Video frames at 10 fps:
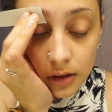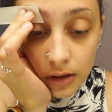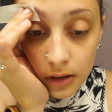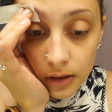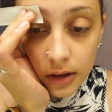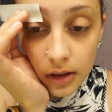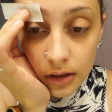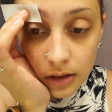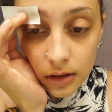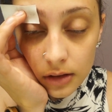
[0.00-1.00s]
Alright,
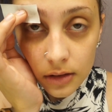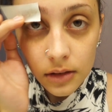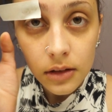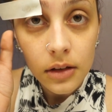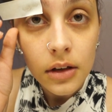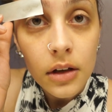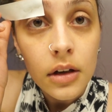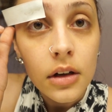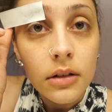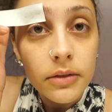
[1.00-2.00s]

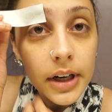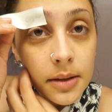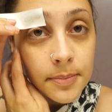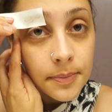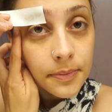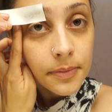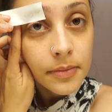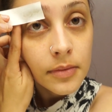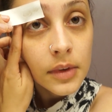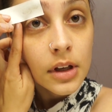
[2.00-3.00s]
ready?
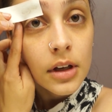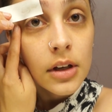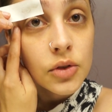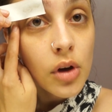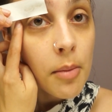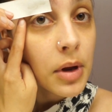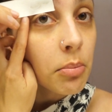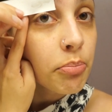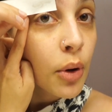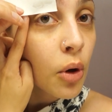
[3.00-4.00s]
So I'm
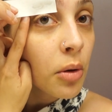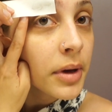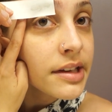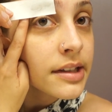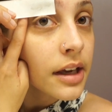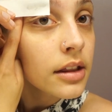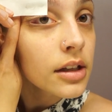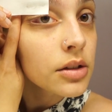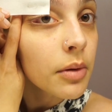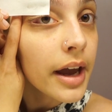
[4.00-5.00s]
gonna pull my skin
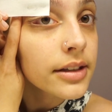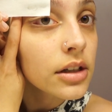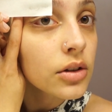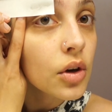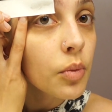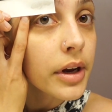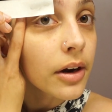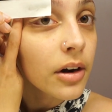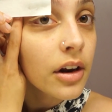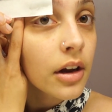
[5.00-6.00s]
this way, it's gonna look
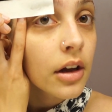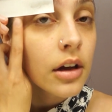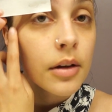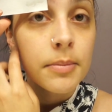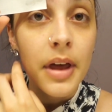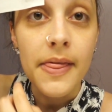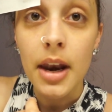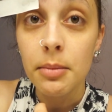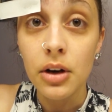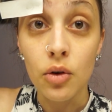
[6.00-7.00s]
weird, and then
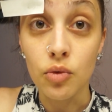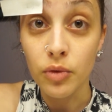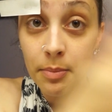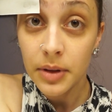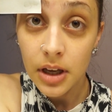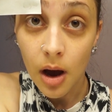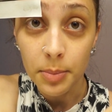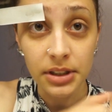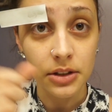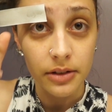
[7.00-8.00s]
I'm gonna rip in the
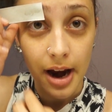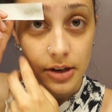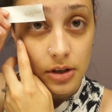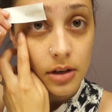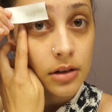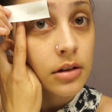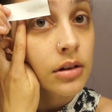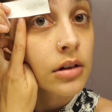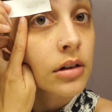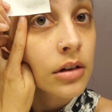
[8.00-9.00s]
opposite direction.
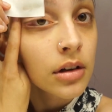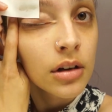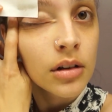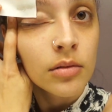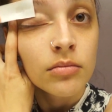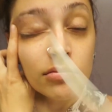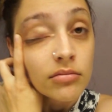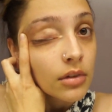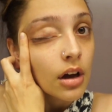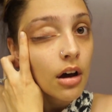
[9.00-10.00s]

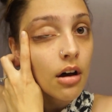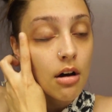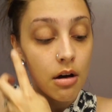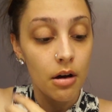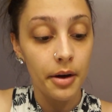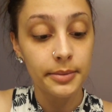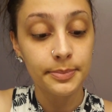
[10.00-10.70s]
Oh,